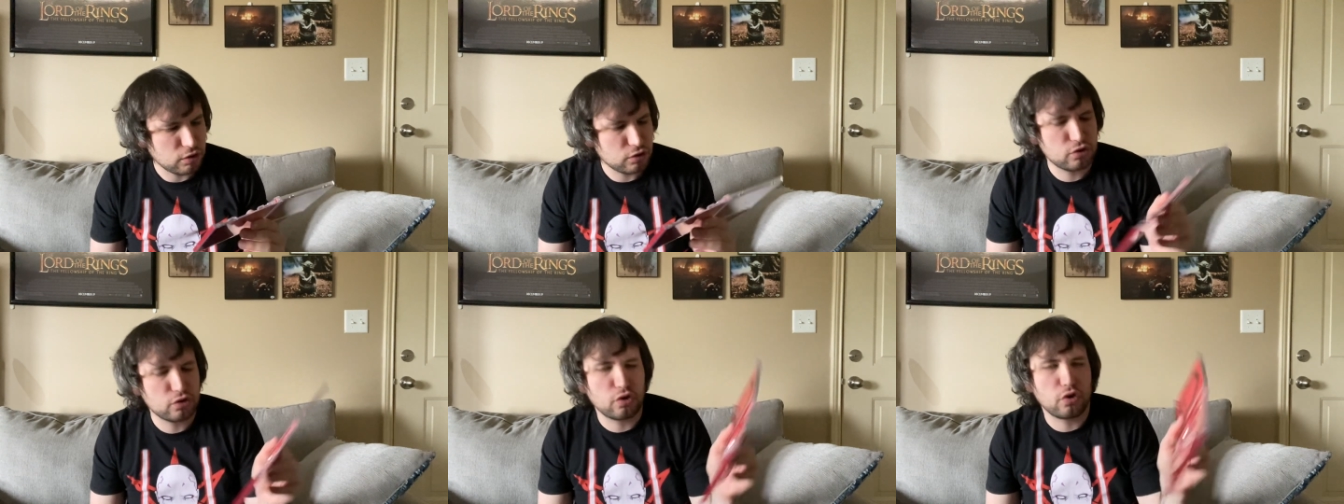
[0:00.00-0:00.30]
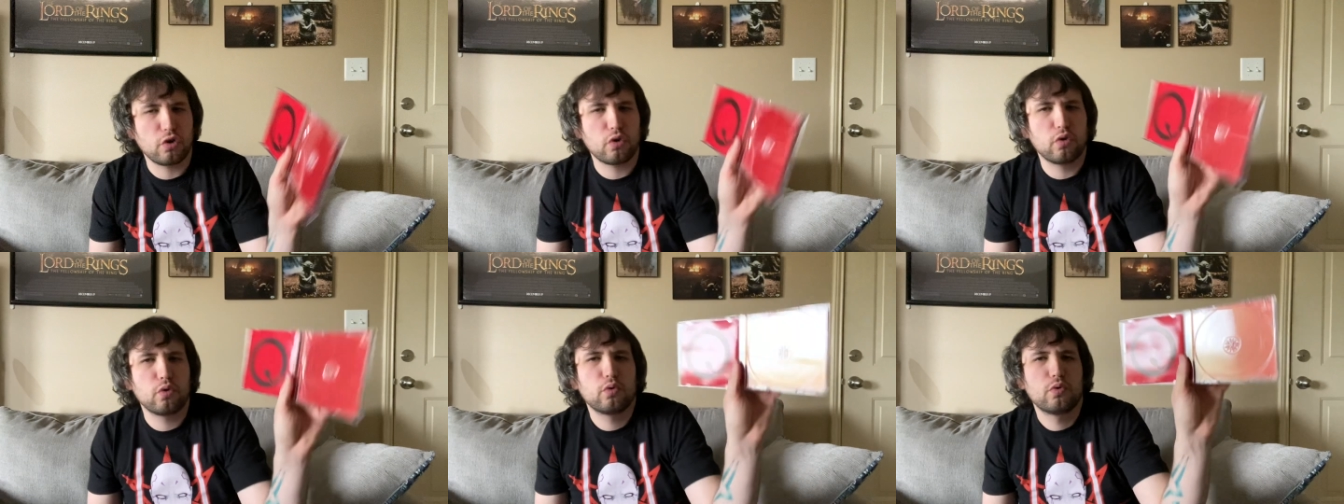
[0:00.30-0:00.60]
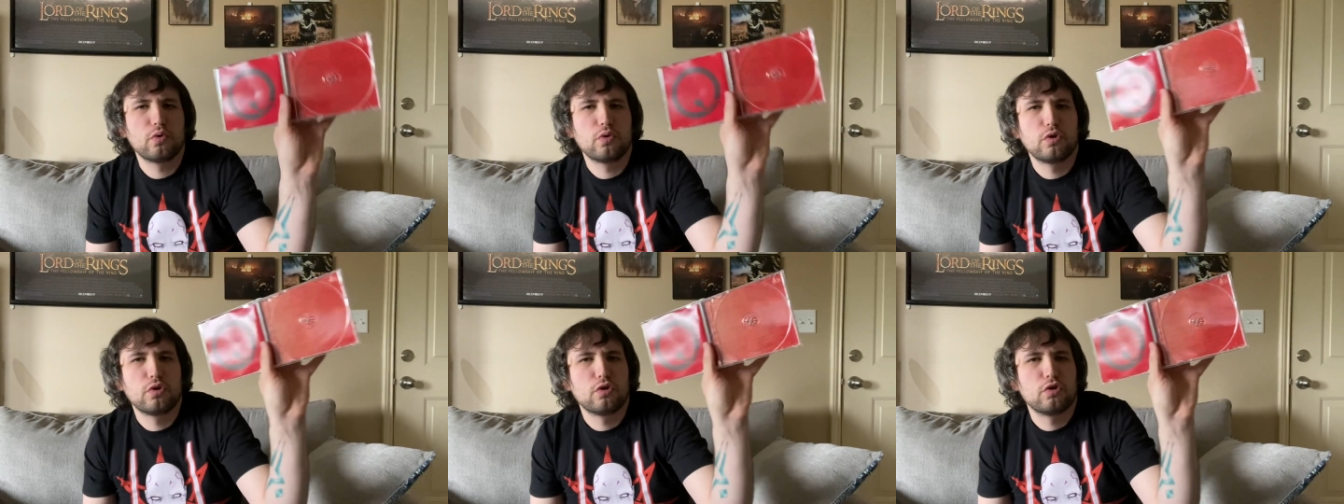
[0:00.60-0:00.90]
it's all
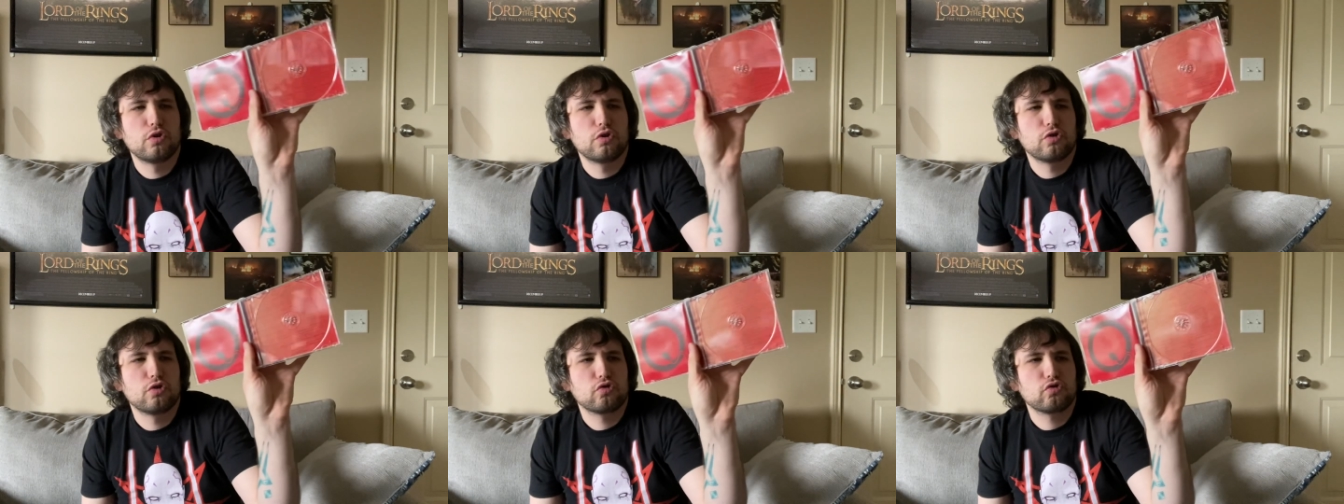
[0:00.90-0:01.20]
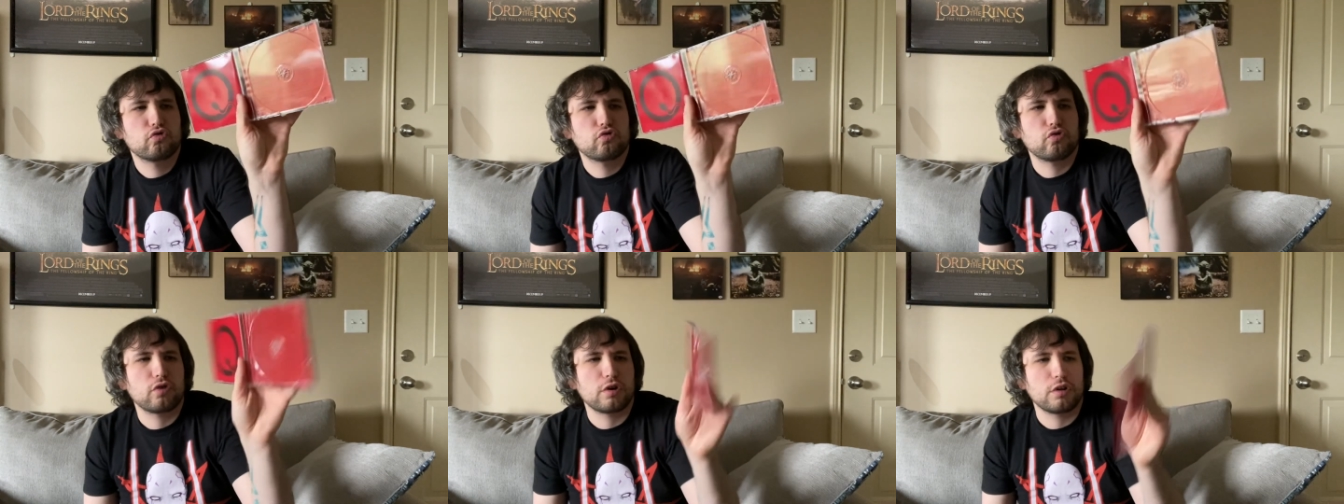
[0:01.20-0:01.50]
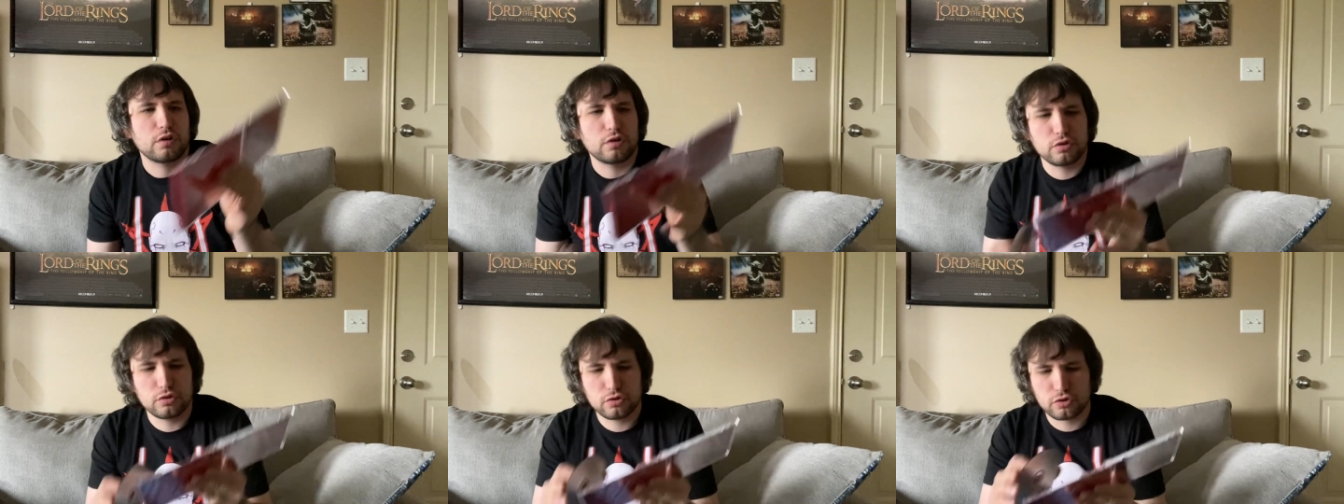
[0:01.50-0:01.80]

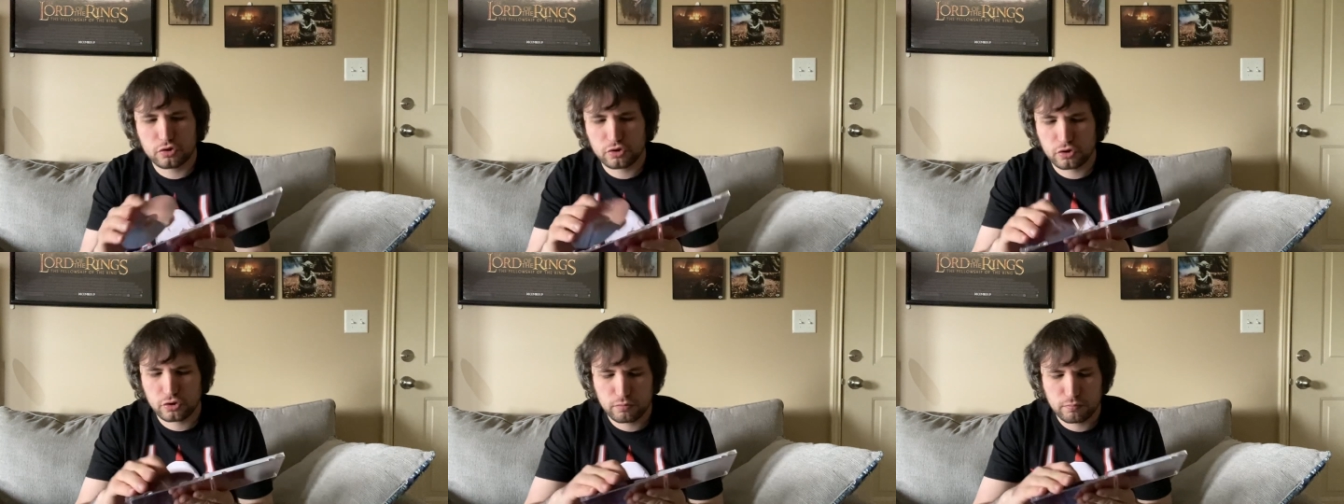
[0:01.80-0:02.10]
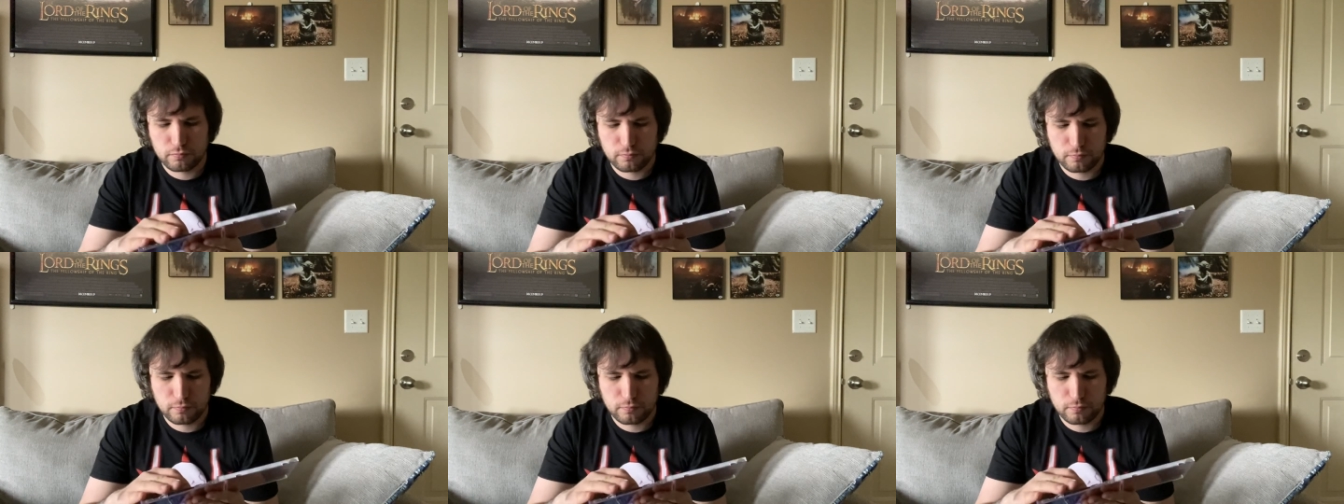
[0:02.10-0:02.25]
credits.